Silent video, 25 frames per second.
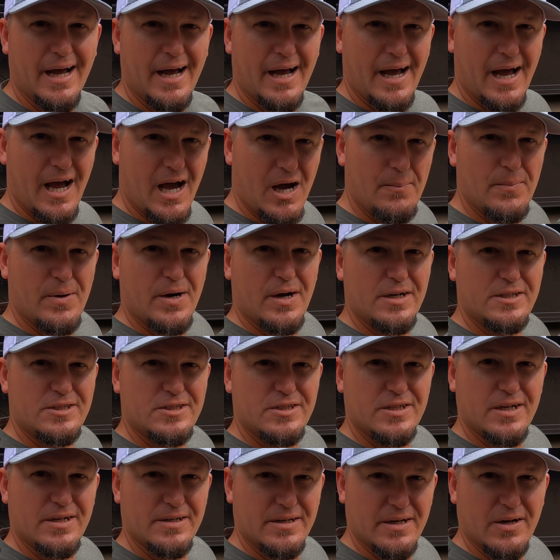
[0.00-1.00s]
how
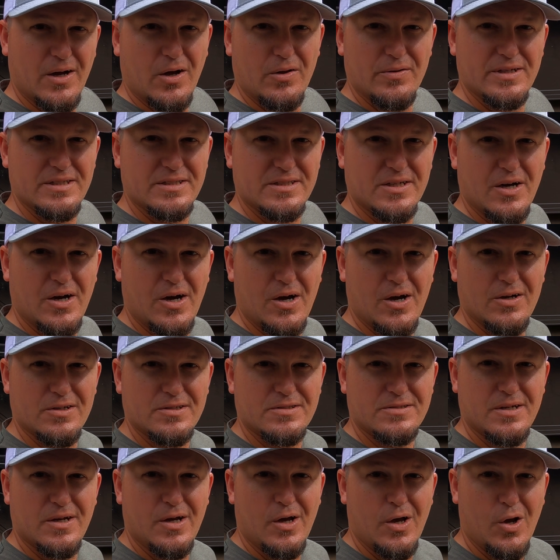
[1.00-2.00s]
much did all this
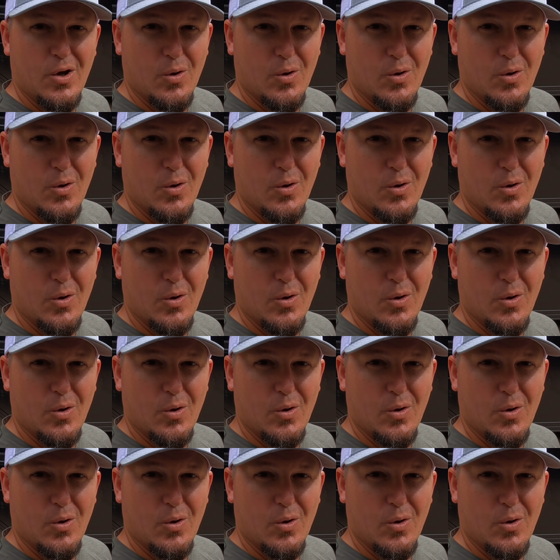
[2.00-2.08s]
cost?